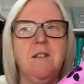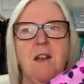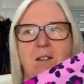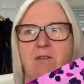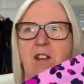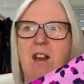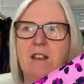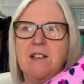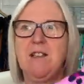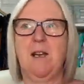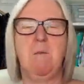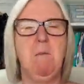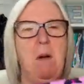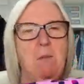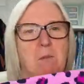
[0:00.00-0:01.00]
I feel like
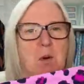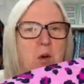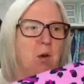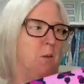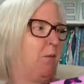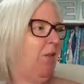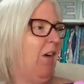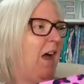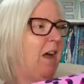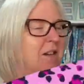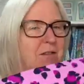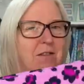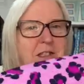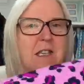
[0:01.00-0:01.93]
singing Mambo number five.